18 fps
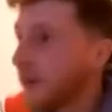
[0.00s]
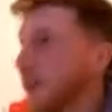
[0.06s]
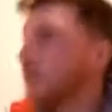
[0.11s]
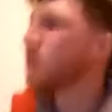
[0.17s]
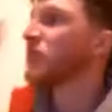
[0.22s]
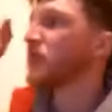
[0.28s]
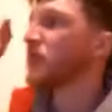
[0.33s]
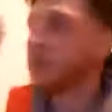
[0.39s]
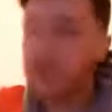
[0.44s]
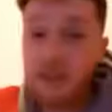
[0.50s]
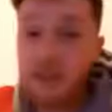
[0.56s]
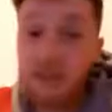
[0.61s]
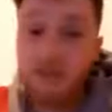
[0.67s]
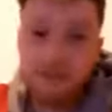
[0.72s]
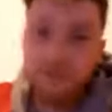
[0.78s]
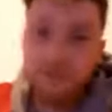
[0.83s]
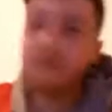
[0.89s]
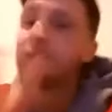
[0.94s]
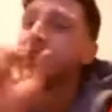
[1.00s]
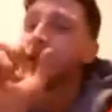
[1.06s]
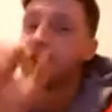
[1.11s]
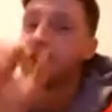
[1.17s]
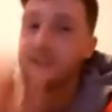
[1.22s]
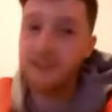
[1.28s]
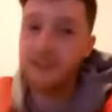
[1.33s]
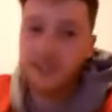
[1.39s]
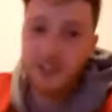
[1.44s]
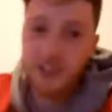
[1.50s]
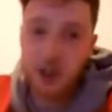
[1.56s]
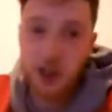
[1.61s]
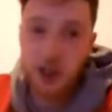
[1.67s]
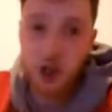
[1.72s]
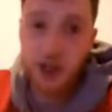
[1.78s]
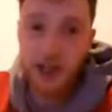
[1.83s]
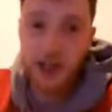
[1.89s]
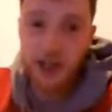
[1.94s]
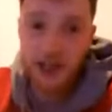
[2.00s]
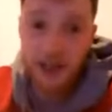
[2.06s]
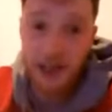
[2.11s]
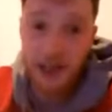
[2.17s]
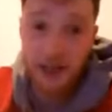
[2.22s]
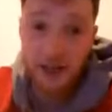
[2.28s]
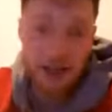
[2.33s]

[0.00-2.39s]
So he shot it, yeah.